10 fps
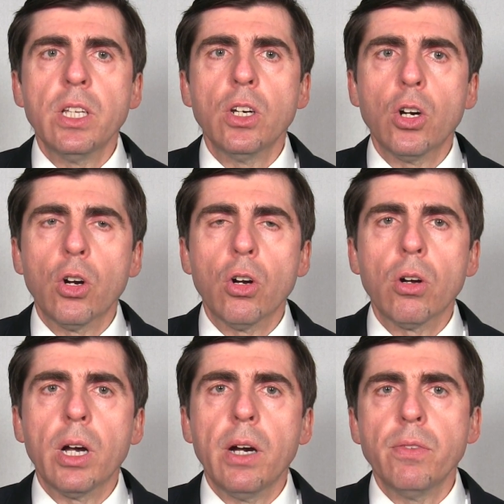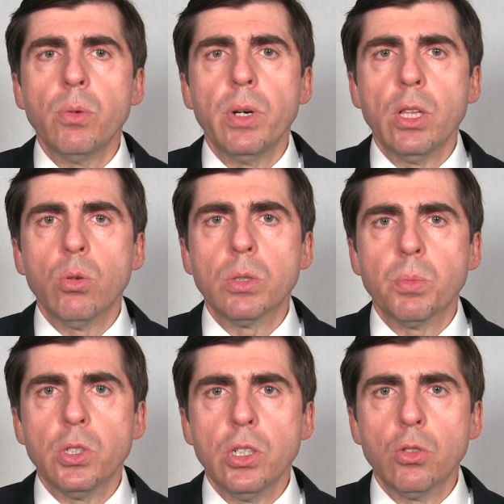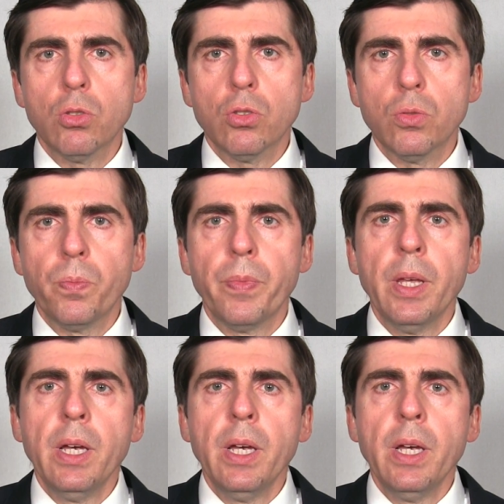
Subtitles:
can occur after weight loss procedures.